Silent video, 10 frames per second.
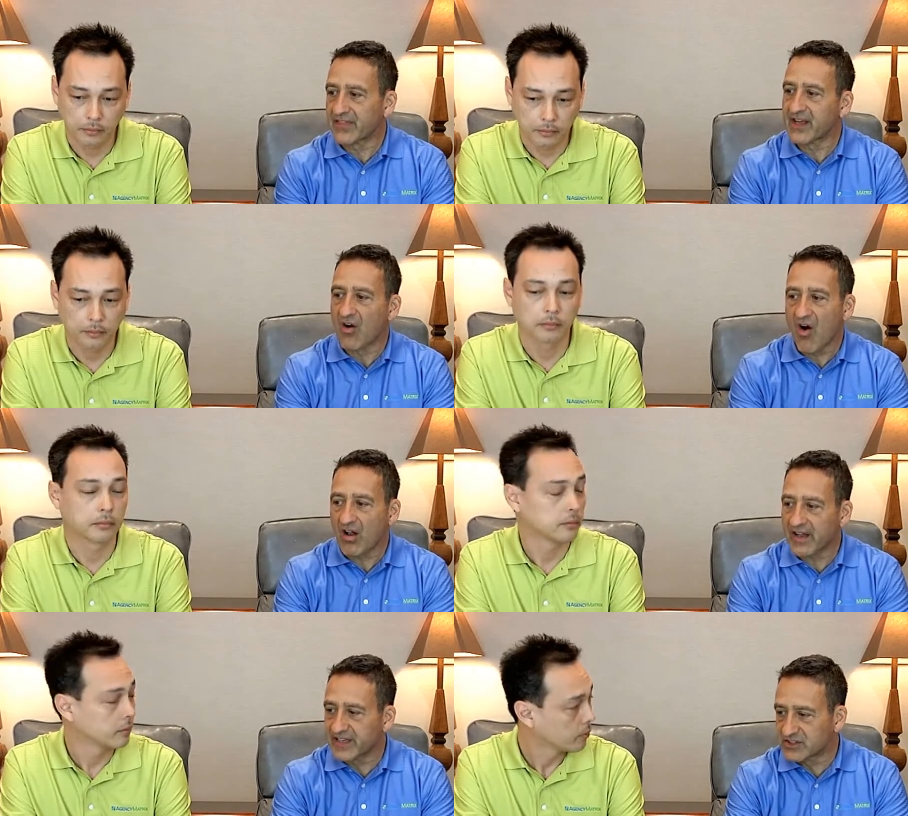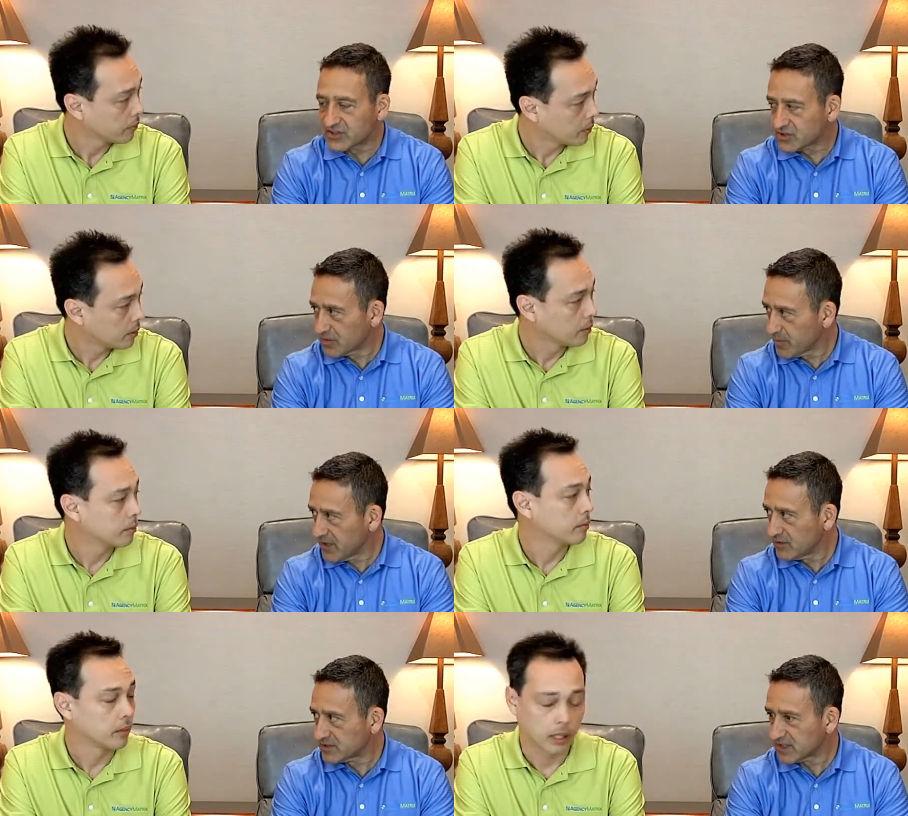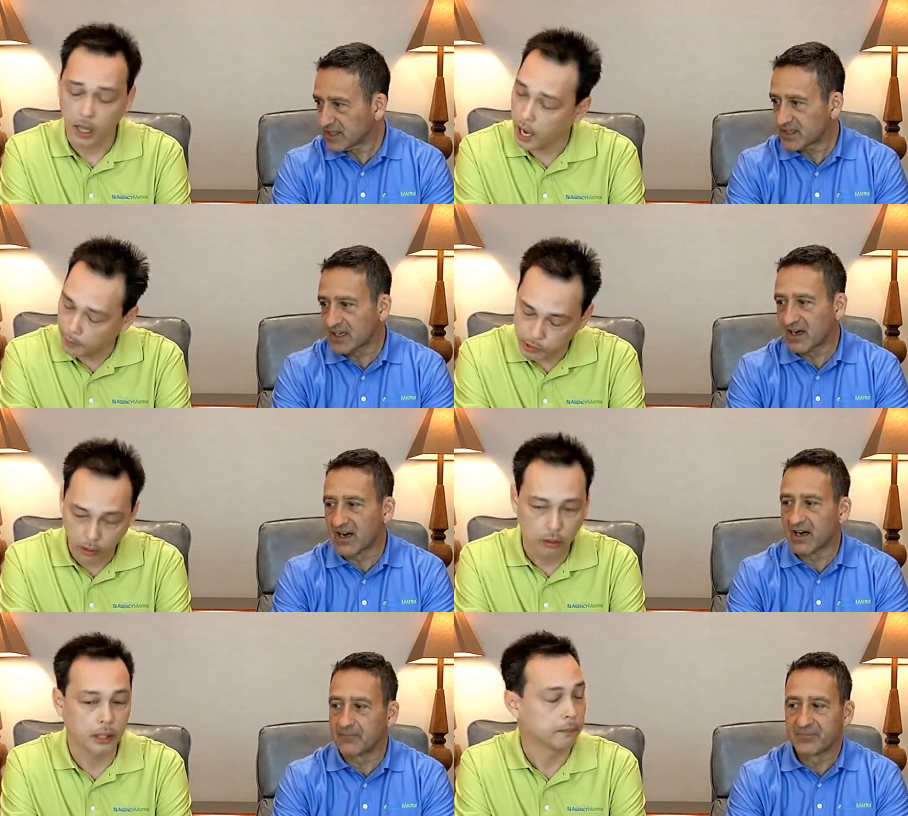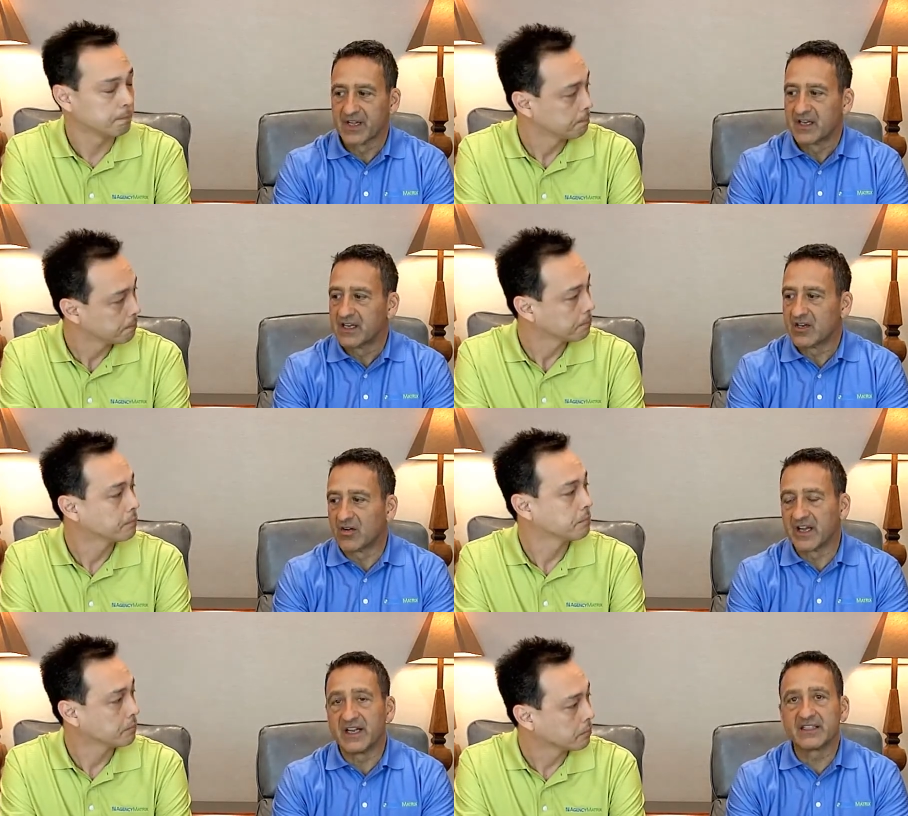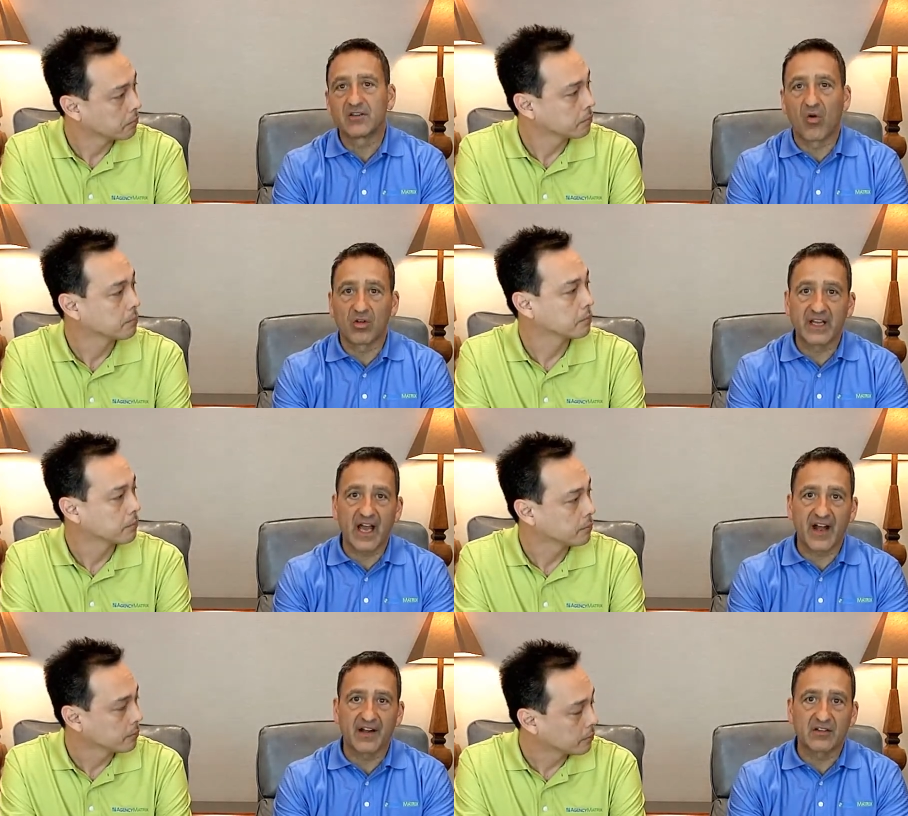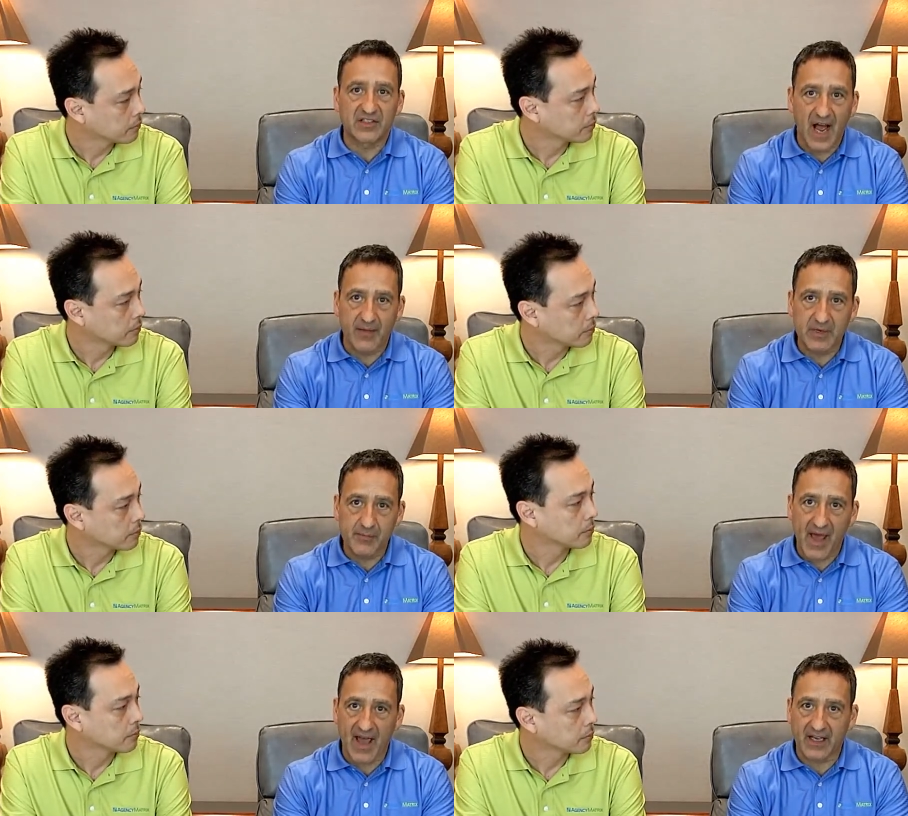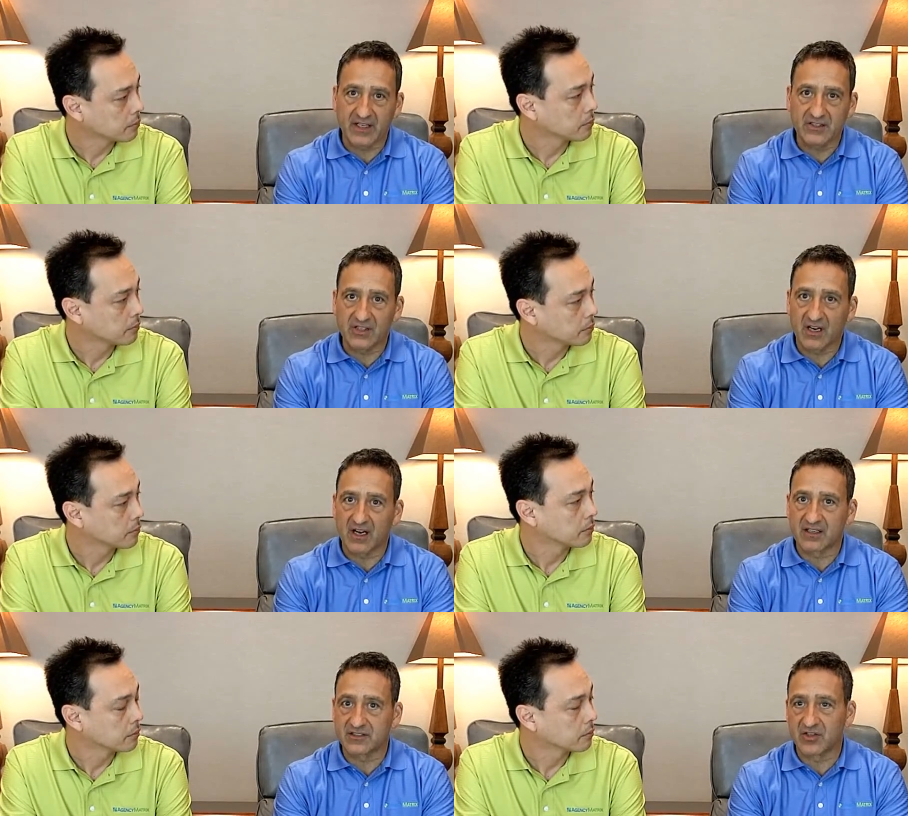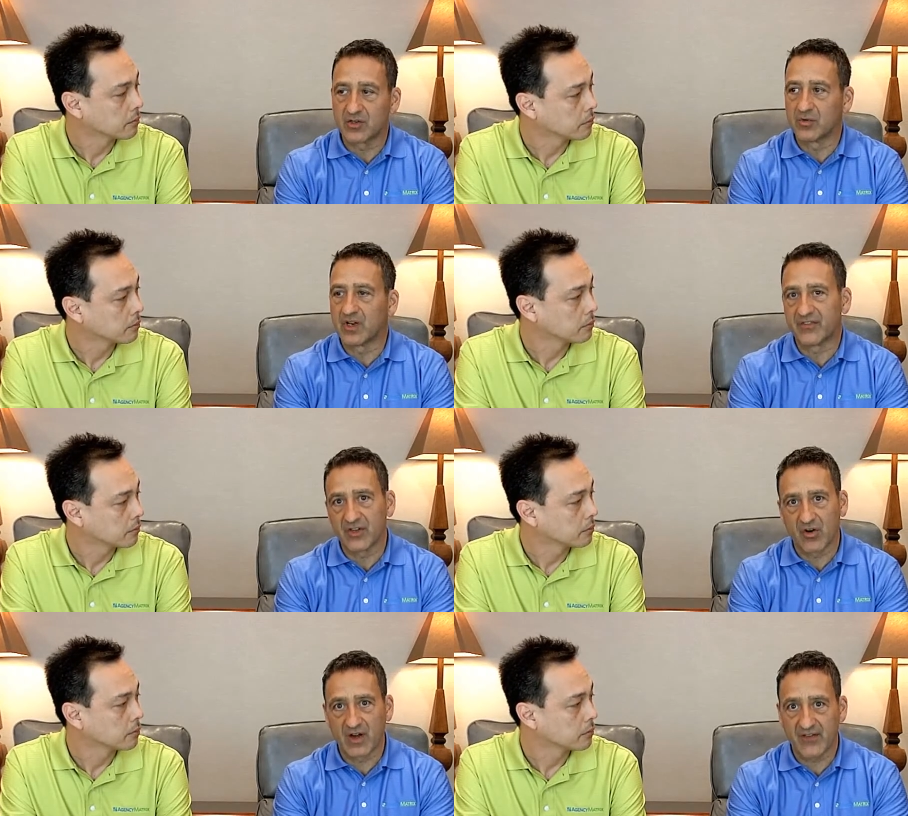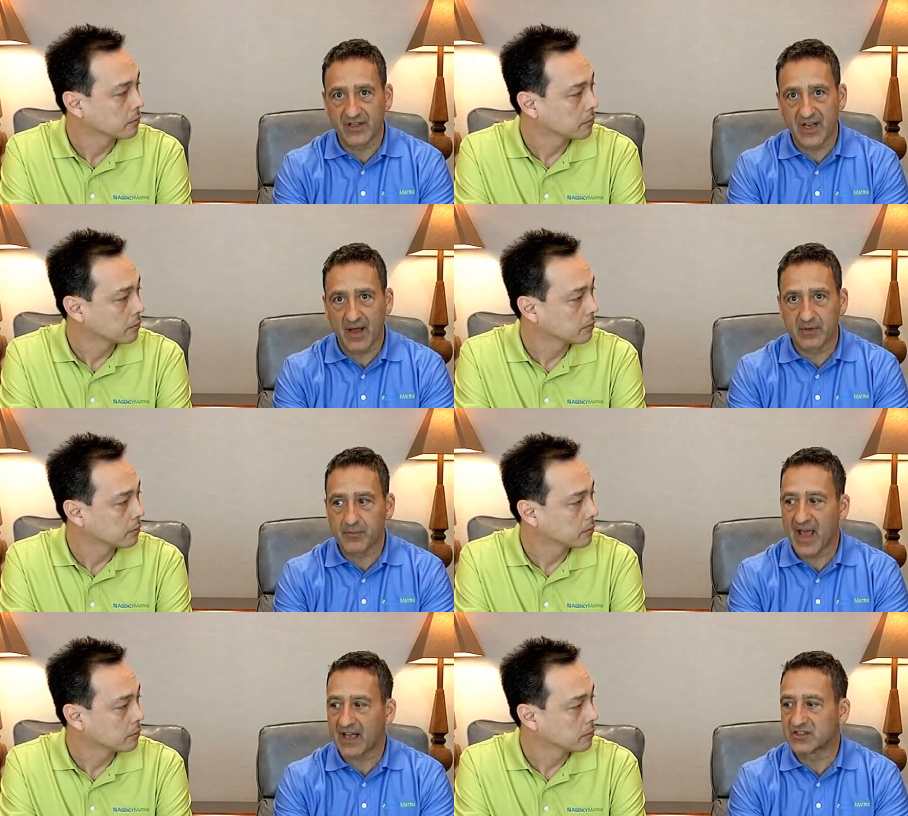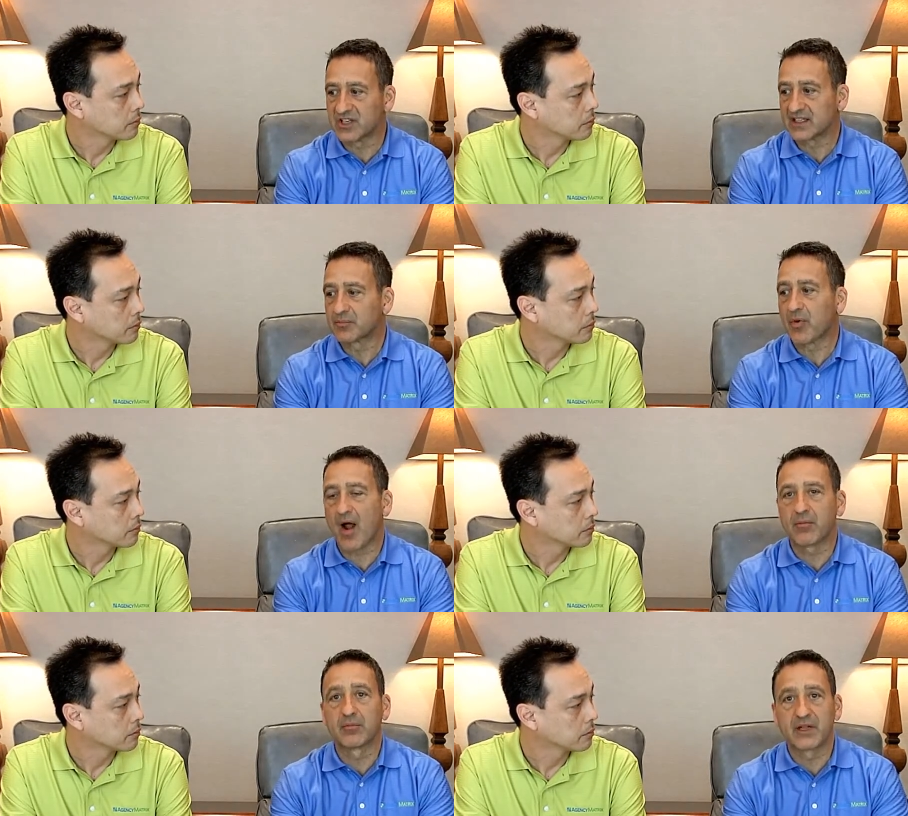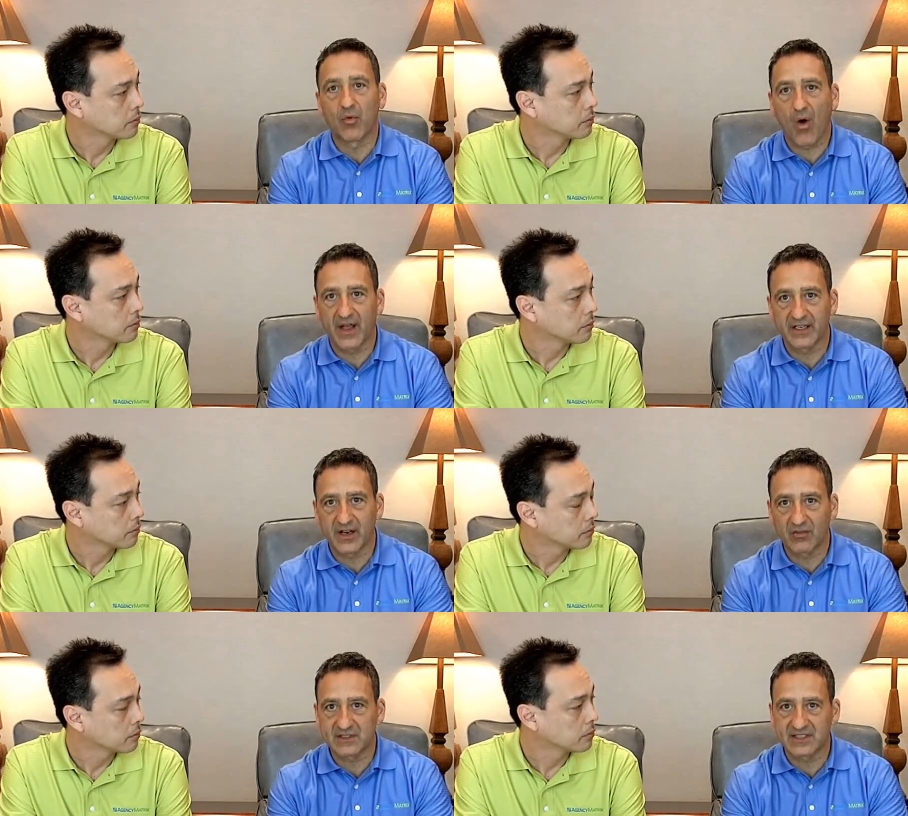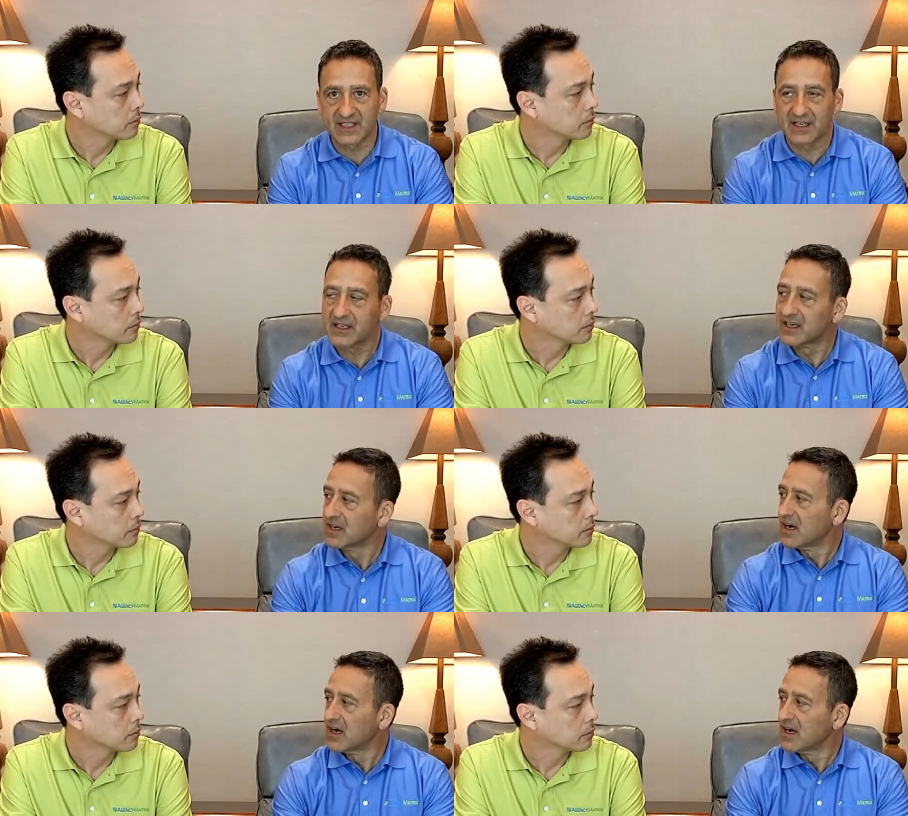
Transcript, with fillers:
Speaker 1: think all agents should be using it. Absolutely. Um, you know, it is only on our diamond package. Uh, so you, if you don't have the diamond package, that's probably why you don't see it.